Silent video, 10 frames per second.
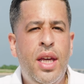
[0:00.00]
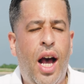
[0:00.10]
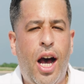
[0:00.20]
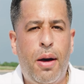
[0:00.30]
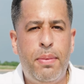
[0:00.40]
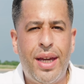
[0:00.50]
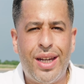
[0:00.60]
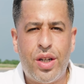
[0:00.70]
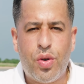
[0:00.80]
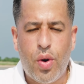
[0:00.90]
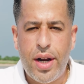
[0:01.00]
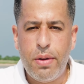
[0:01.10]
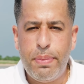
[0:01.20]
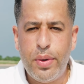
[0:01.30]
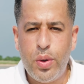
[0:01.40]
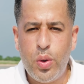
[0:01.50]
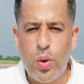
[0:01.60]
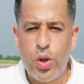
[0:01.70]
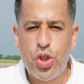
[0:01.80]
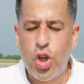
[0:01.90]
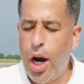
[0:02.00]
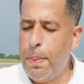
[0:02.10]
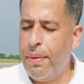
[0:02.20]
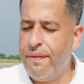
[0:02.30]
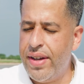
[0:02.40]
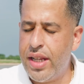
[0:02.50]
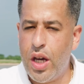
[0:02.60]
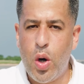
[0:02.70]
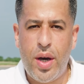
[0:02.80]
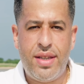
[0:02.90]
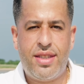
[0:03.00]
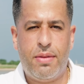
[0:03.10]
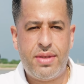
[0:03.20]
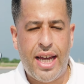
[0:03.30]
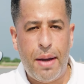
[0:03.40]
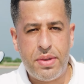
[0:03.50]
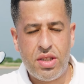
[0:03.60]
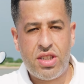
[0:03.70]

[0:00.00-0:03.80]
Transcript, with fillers: um, incredible sharp video and sometimes